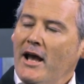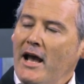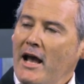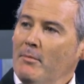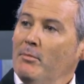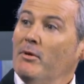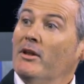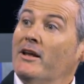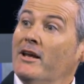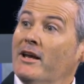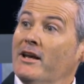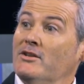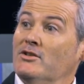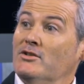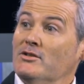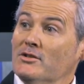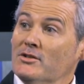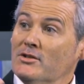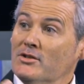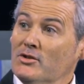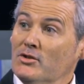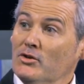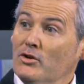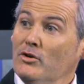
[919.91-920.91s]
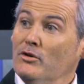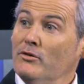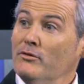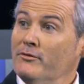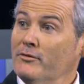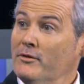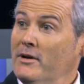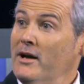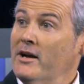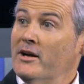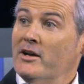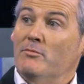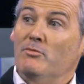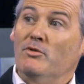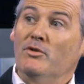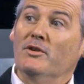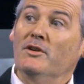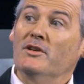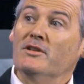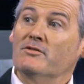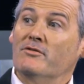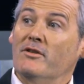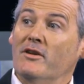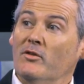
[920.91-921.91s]
applications serve our
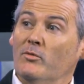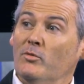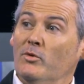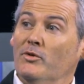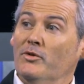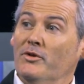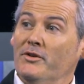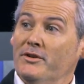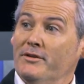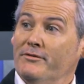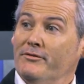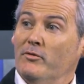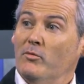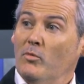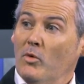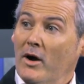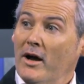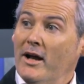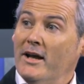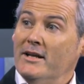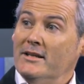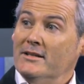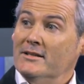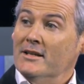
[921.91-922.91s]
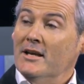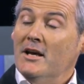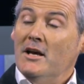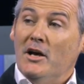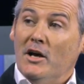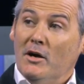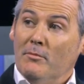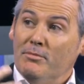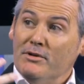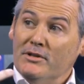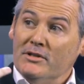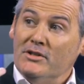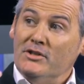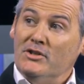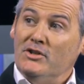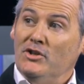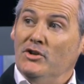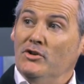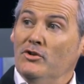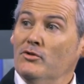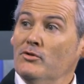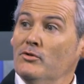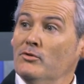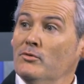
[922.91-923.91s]
communities around the world in different ways and
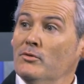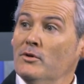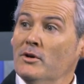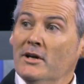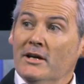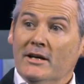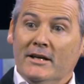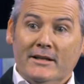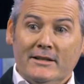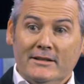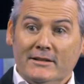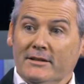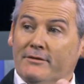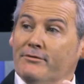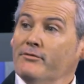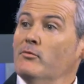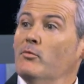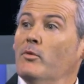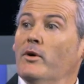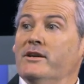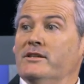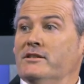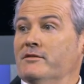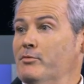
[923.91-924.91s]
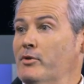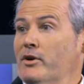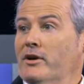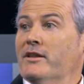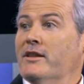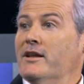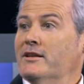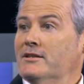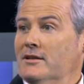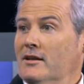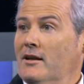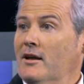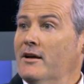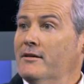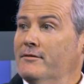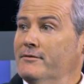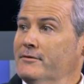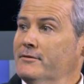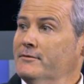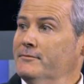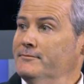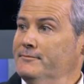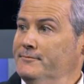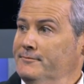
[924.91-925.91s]
pursue different ways of bringing that to
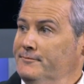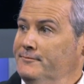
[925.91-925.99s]
life.